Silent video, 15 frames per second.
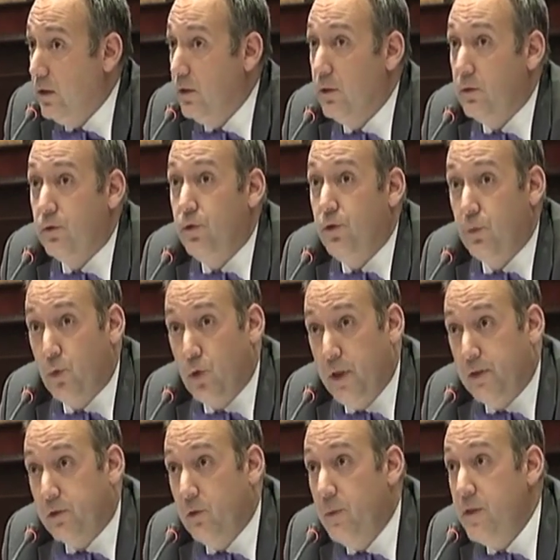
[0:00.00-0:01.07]
to the Human
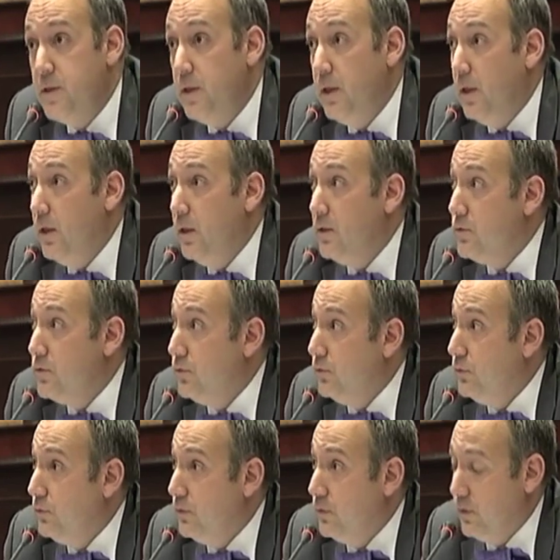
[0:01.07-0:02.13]
Rights Committee,
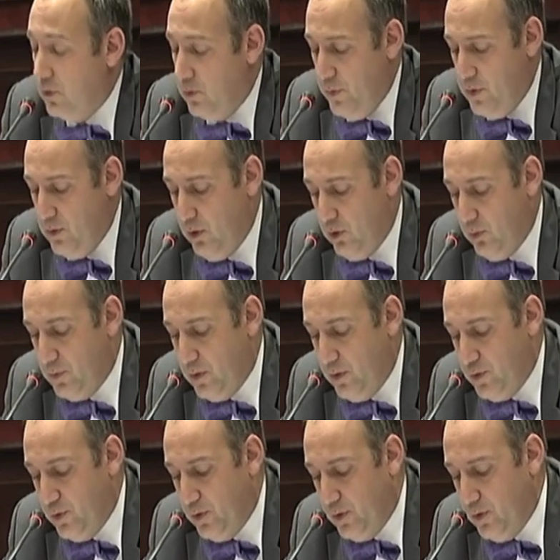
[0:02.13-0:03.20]
to the Committee on
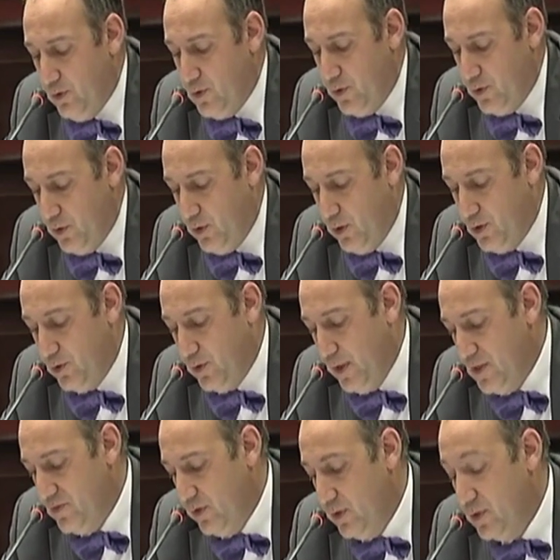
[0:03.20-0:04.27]
Economic, Social, Cultural
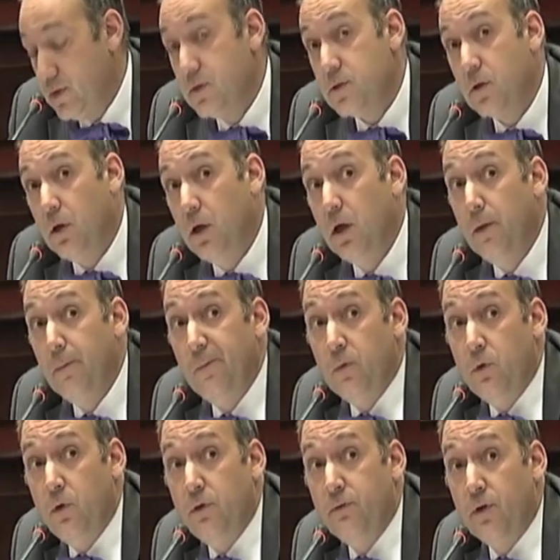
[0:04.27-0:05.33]
Rights, for instance, or
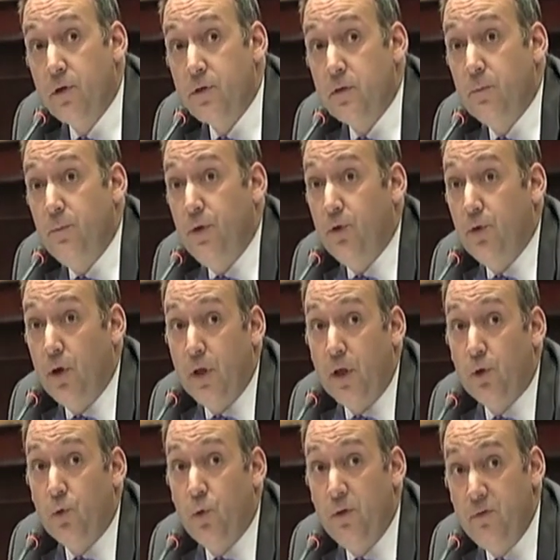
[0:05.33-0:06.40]
the Universal
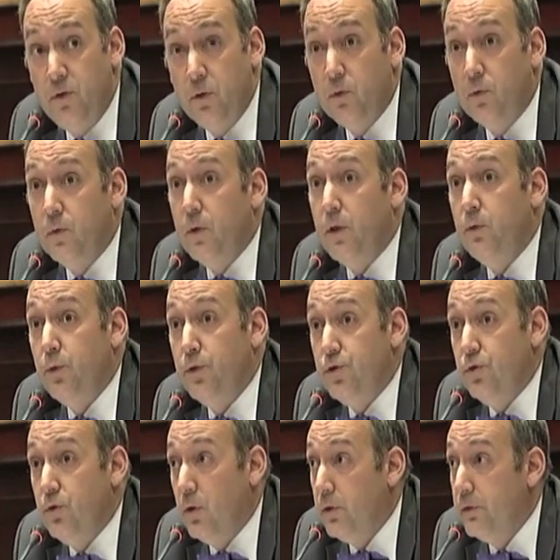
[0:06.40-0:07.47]
Periodic Review, in
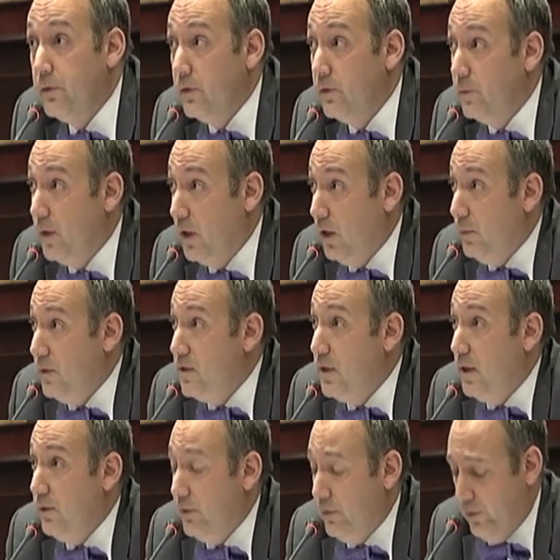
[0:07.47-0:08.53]
which you also, as
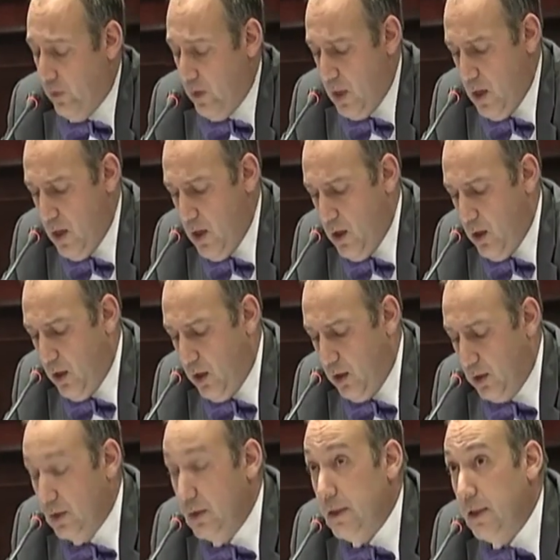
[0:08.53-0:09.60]
parliamentarians,
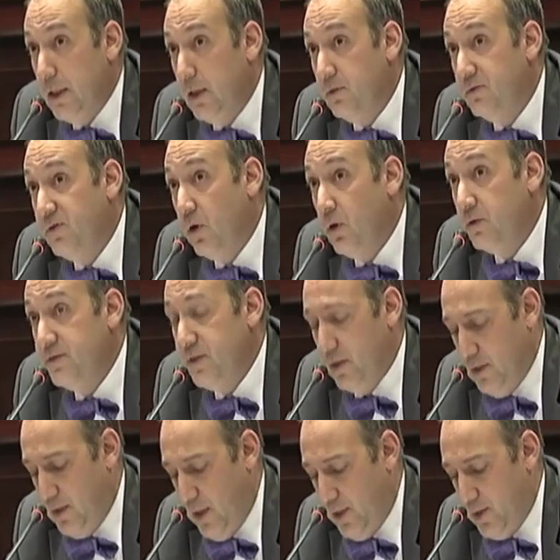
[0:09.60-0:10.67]
are involved
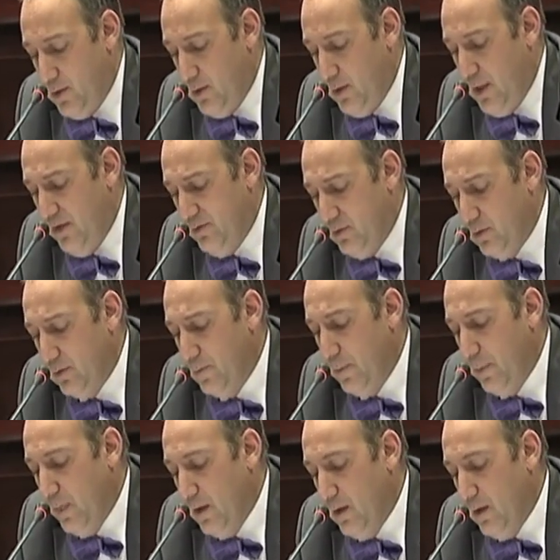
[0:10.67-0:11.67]
at the national level,